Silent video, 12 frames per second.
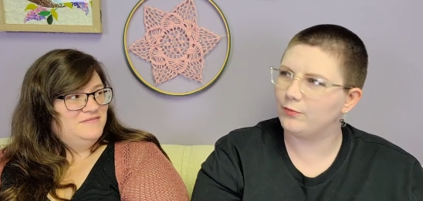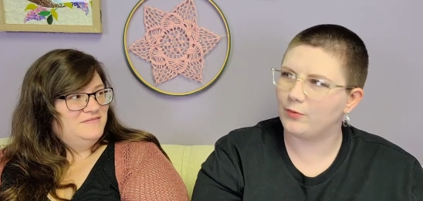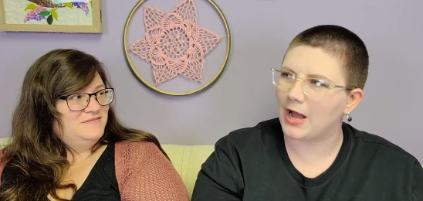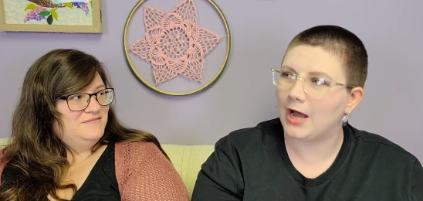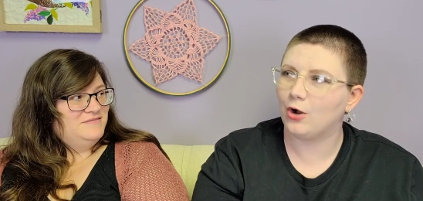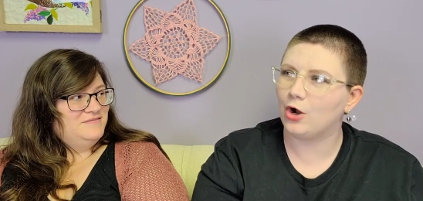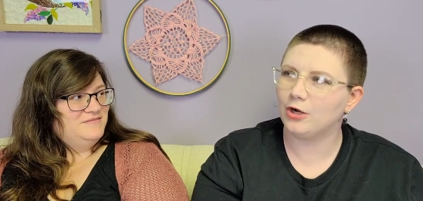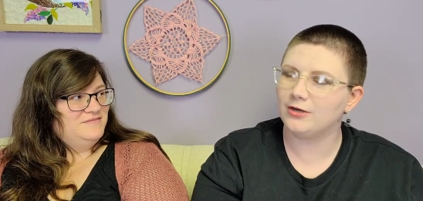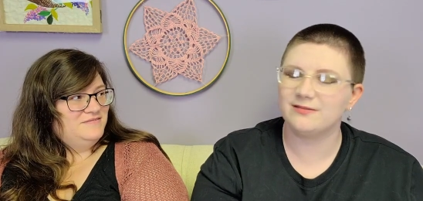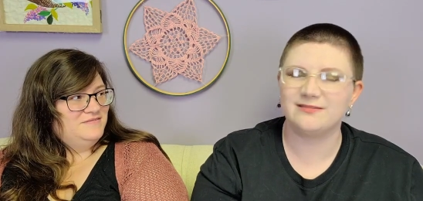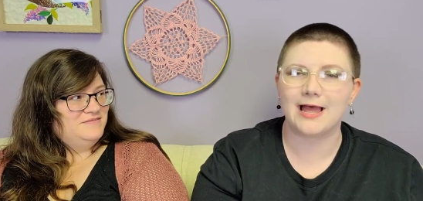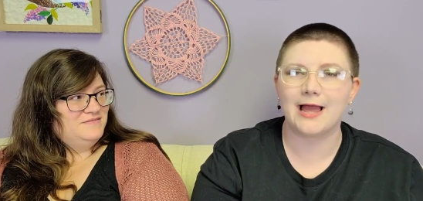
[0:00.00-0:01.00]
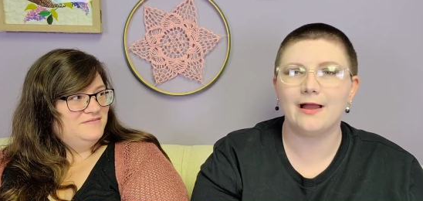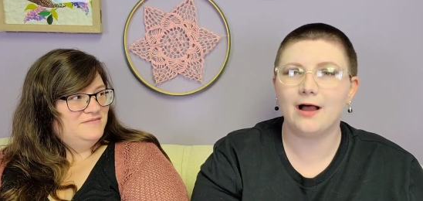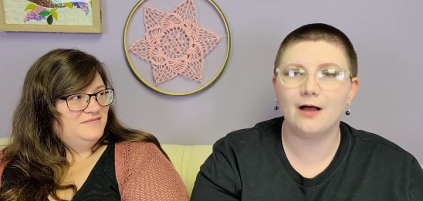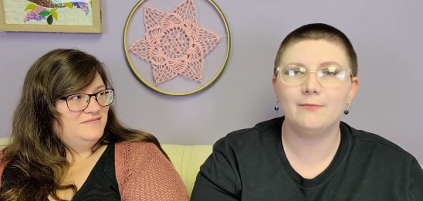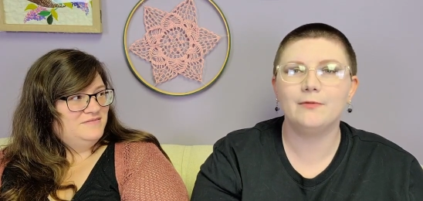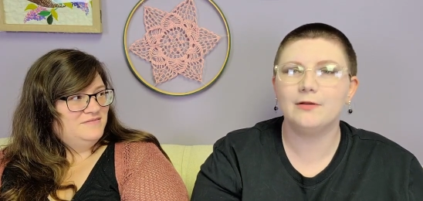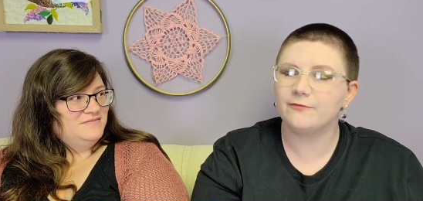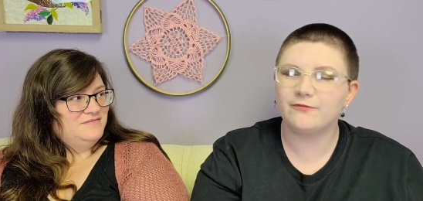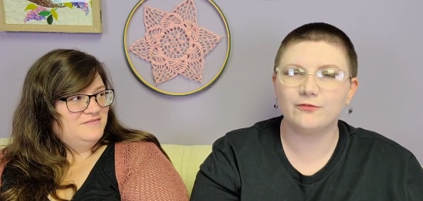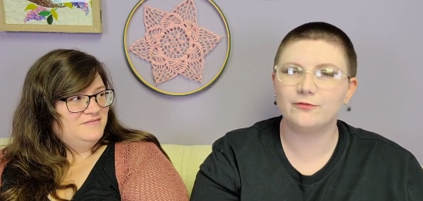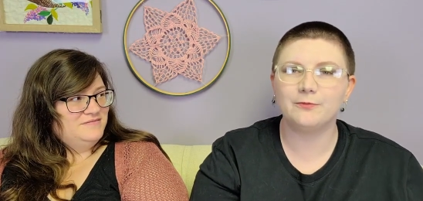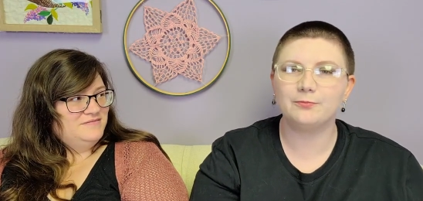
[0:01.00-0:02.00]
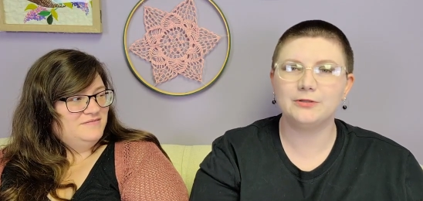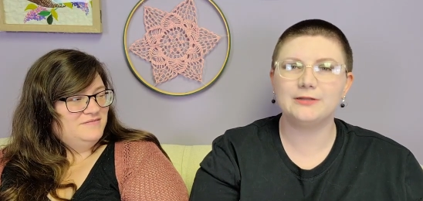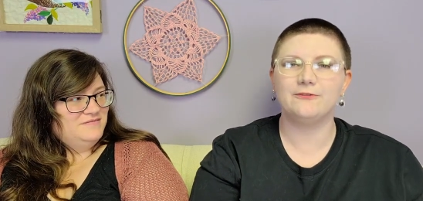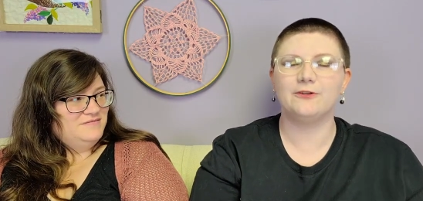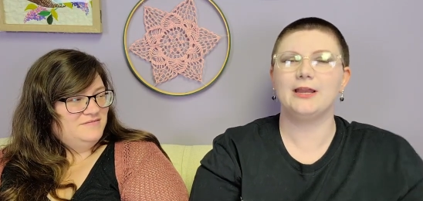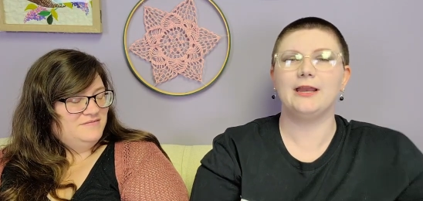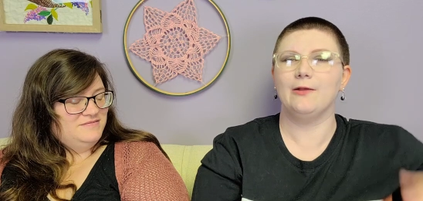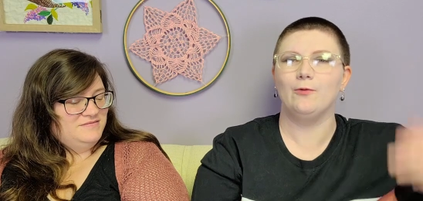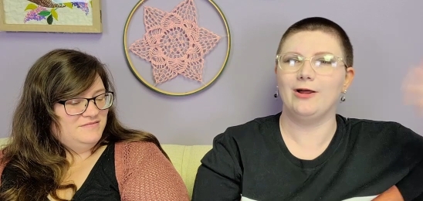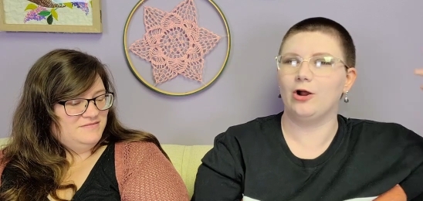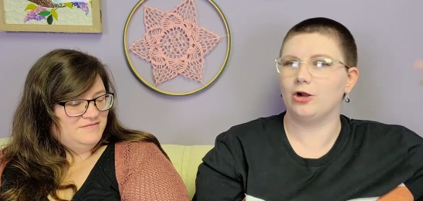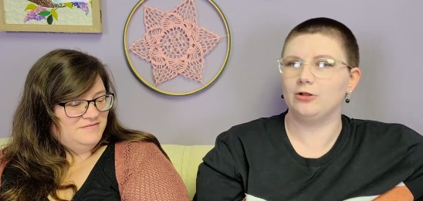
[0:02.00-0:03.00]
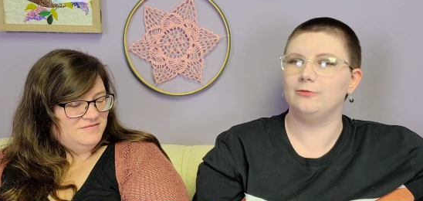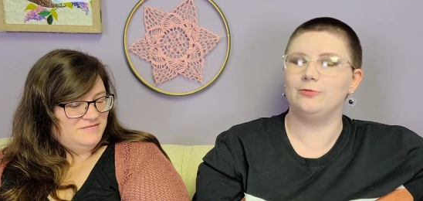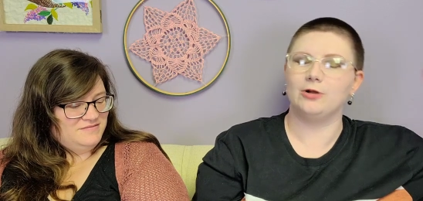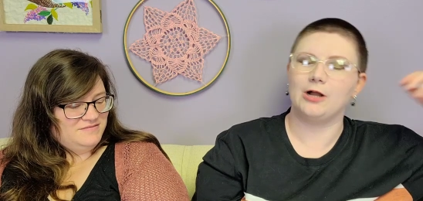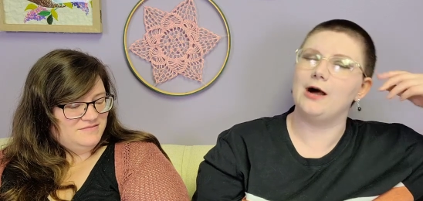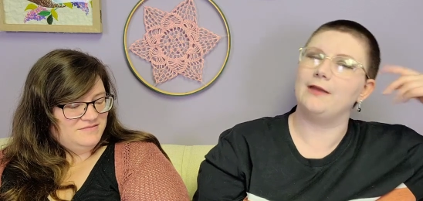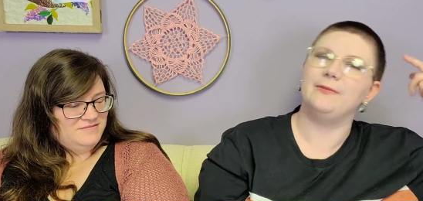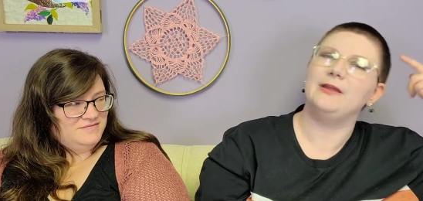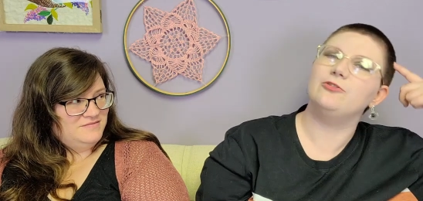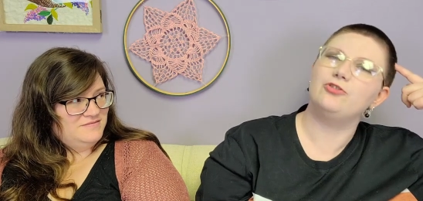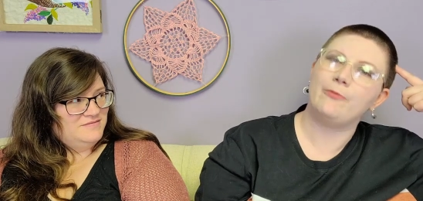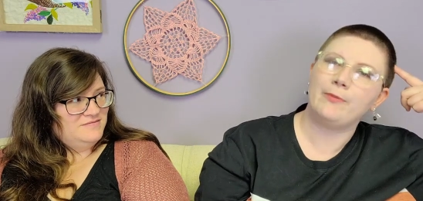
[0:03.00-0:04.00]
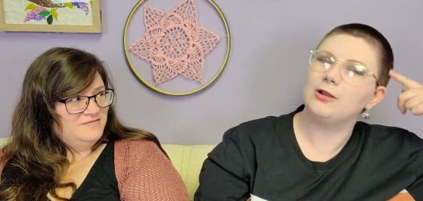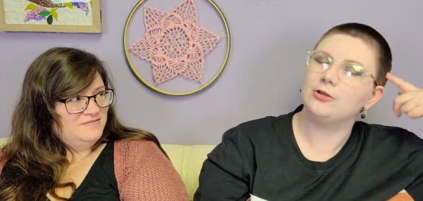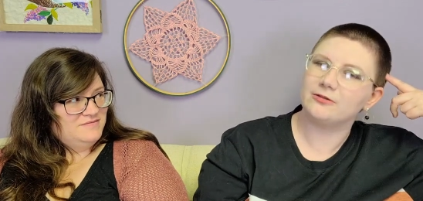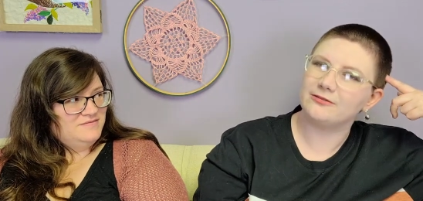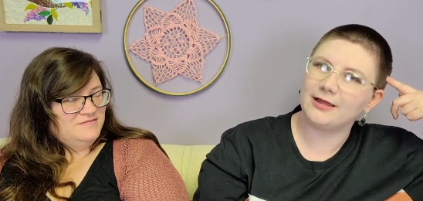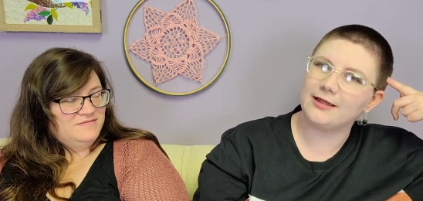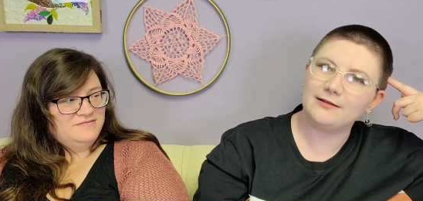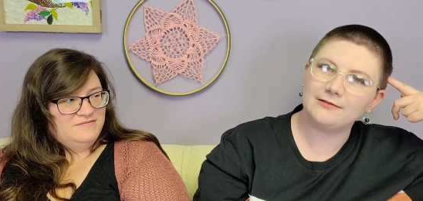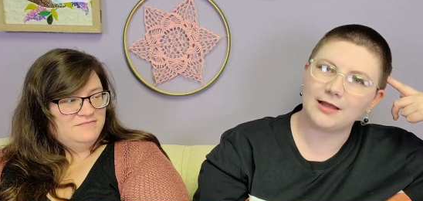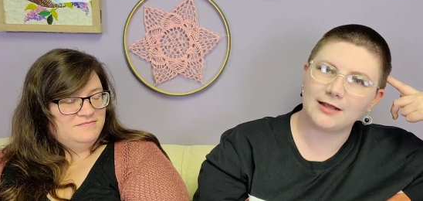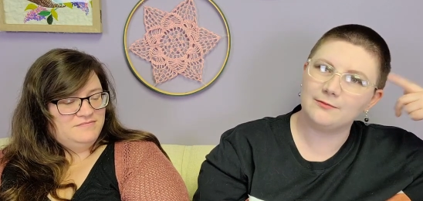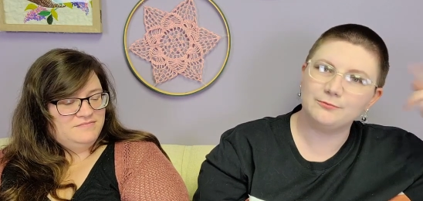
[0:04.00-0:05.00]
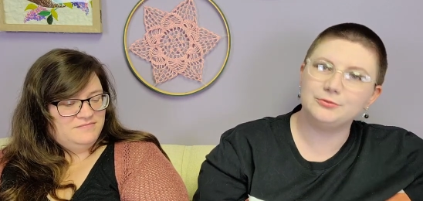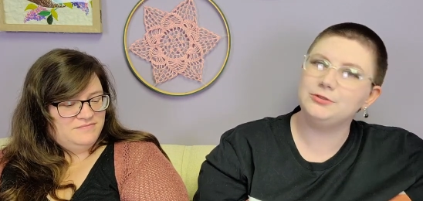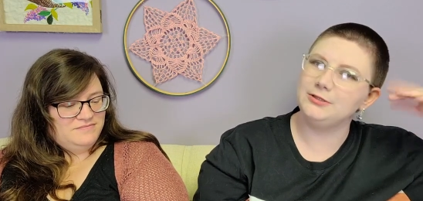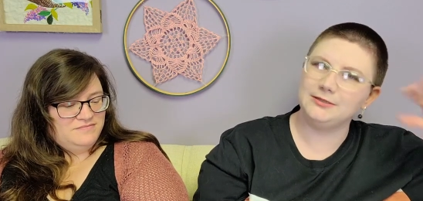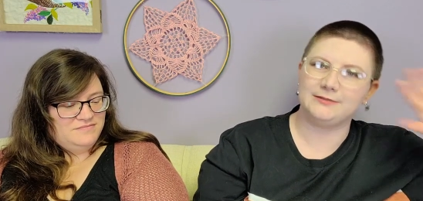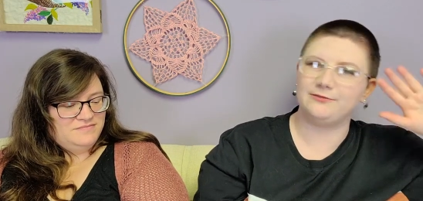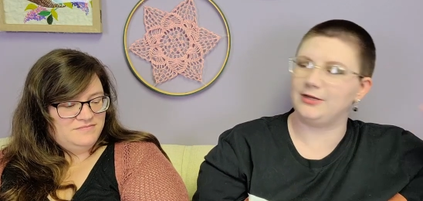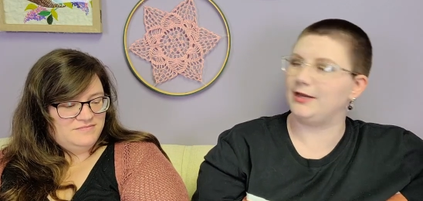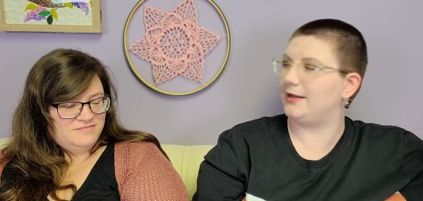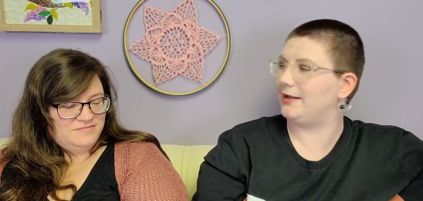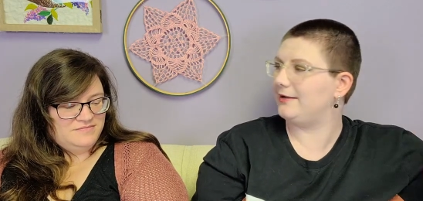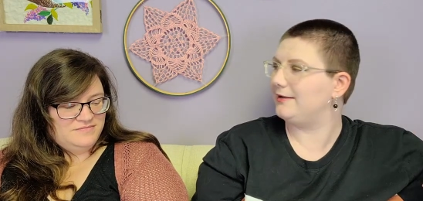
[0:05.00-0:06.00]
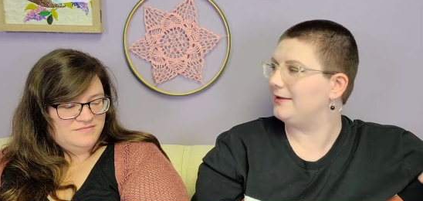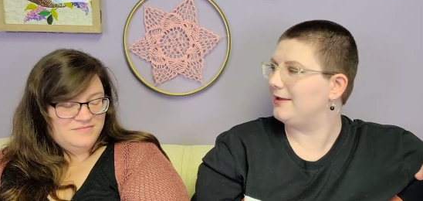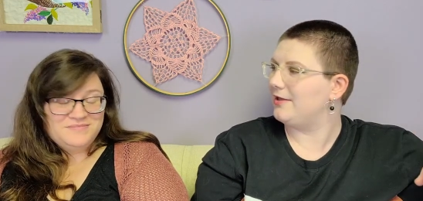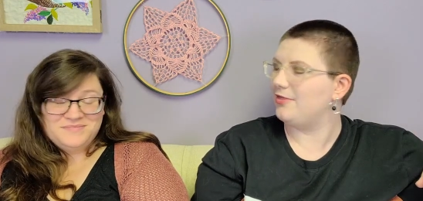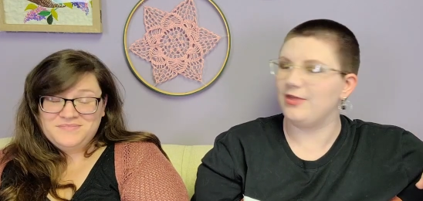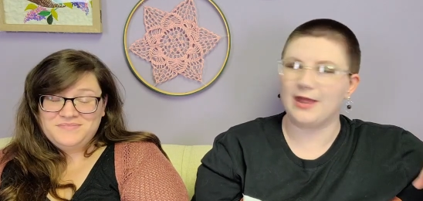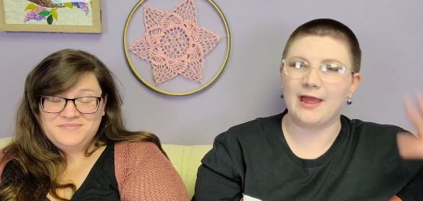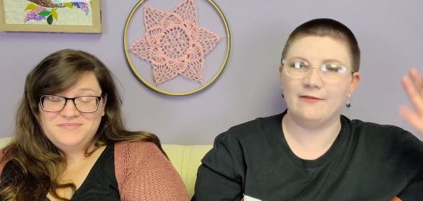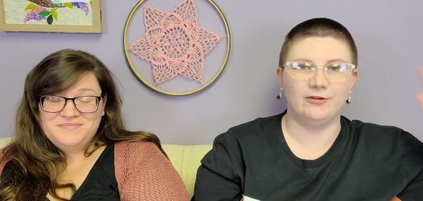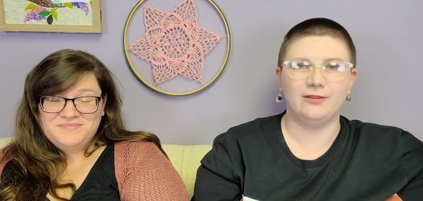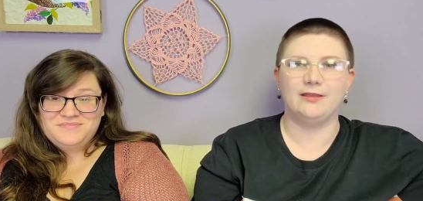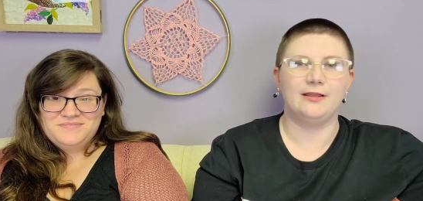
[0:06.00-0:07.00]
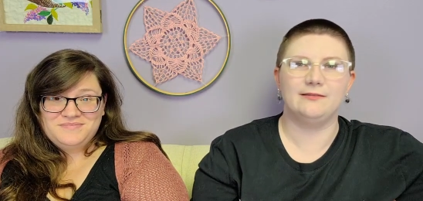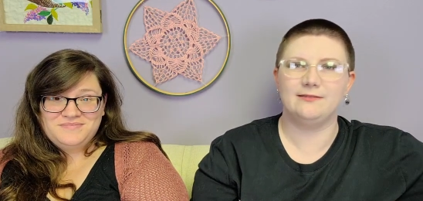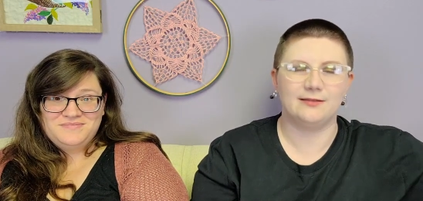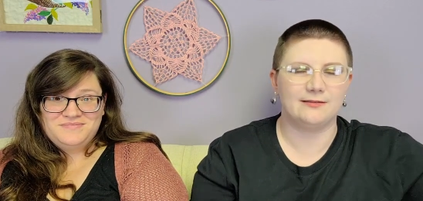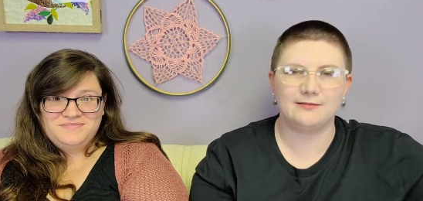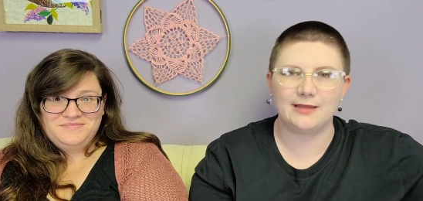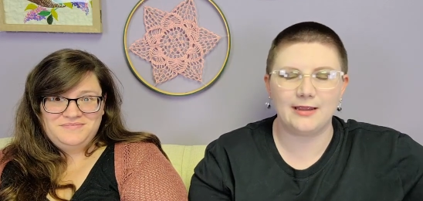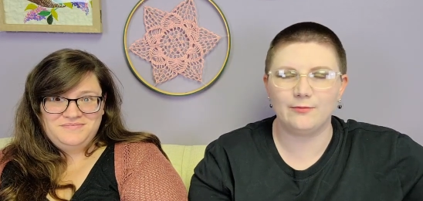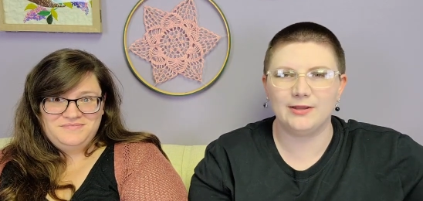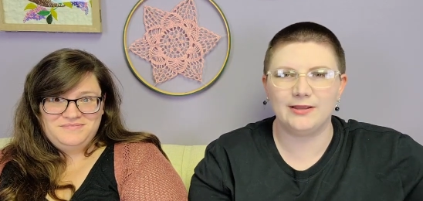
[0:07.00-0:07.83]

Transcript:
Speaker 1: How hard is that? Um, completely forgetting what our global economy and shipping looks like. Like completely forgetting that everything is six to eight